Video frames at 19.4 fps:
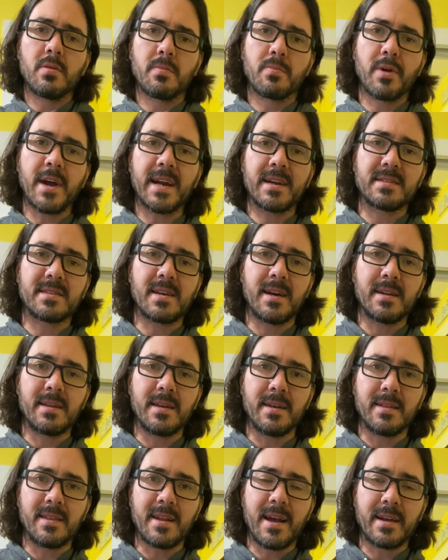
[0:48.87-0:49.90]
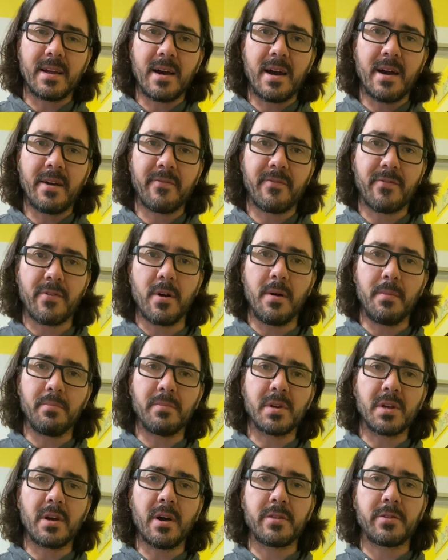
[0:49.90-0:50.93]
practice idea that I got from
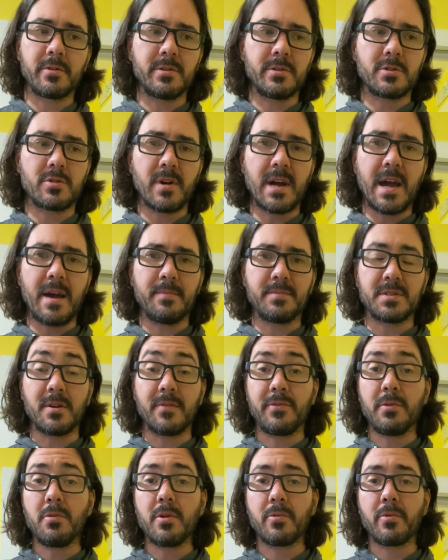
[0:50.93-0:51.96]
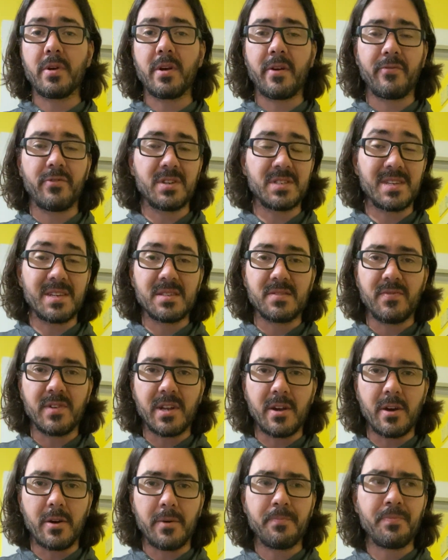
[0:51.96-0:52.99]
Guthrie Trapp. So if you want to reference his
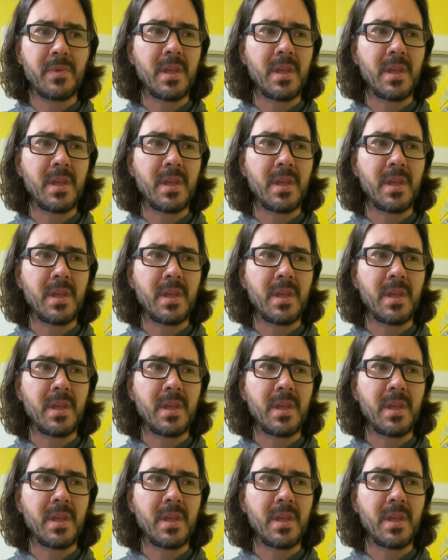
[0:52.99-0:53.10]
video,